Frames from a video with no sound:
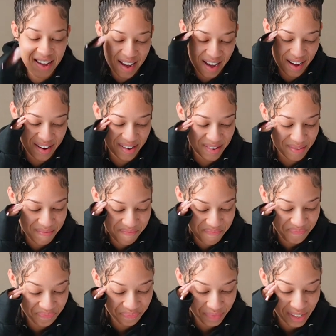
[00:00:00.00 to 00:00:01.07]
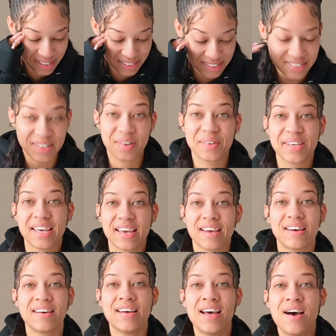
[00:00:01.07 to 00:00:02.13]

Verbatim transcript: um so yeah